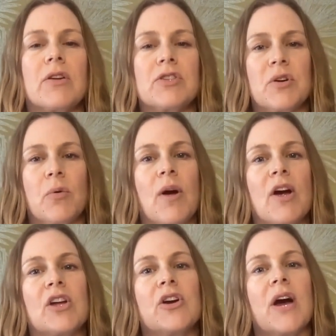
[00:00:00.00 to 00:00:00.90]
So where
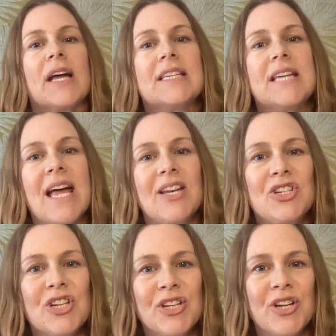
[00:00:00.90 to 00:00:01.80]
your
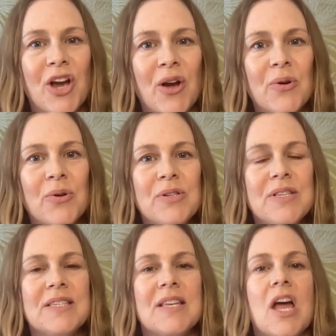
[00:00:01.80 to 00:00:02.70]
attention
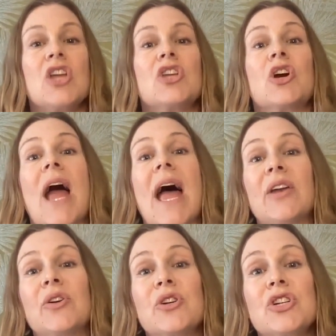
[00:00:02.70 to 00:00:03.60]
goes, your
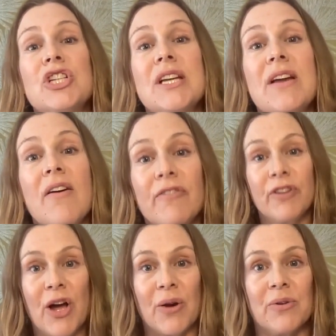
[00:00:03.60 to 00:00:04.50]
energy
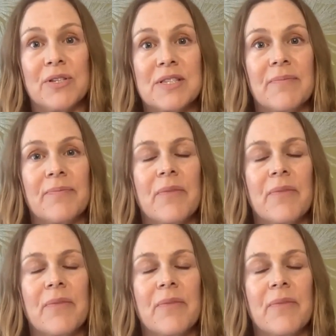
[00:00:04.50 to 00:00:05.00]
flows.